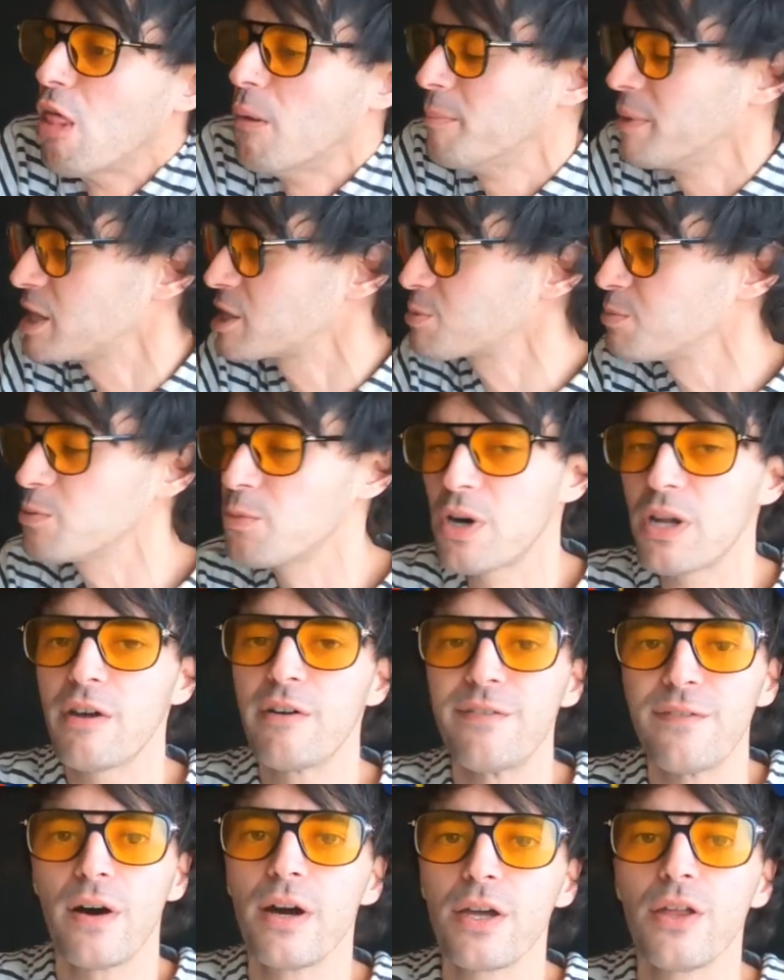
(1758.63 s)
Makes me want
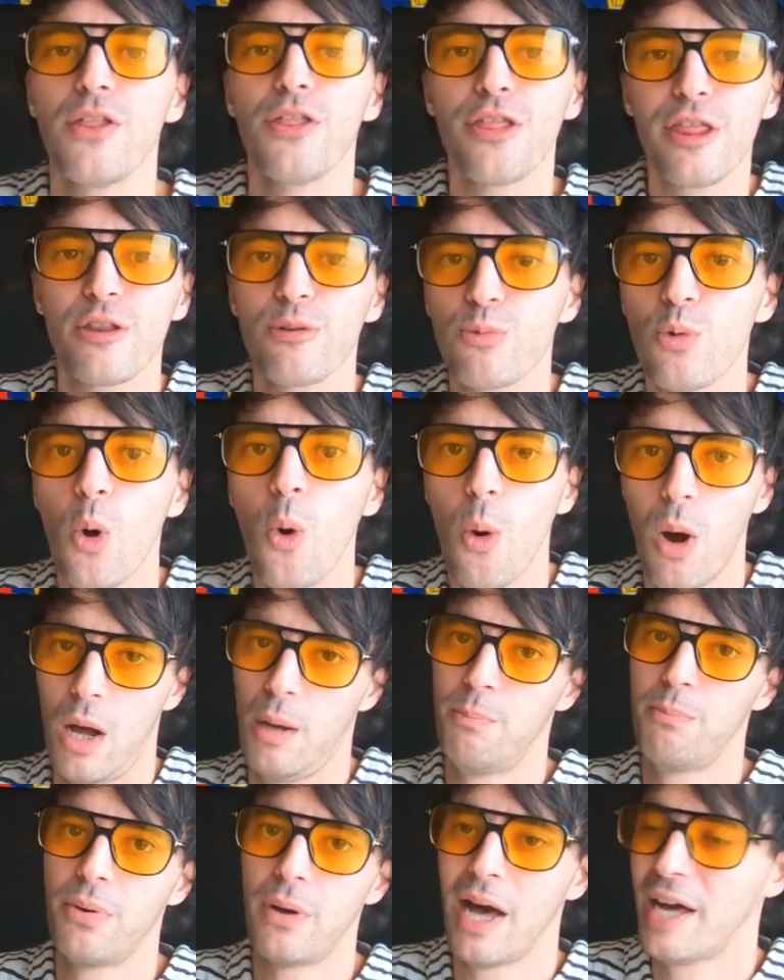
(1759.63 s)
to fucking throw
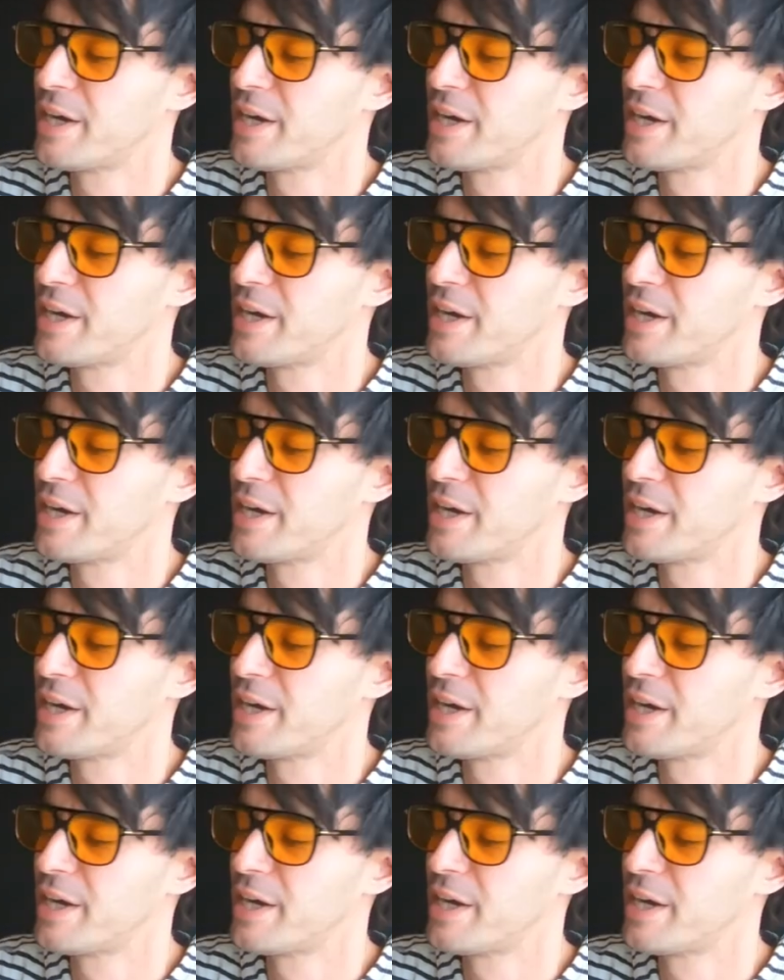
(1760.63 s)
up,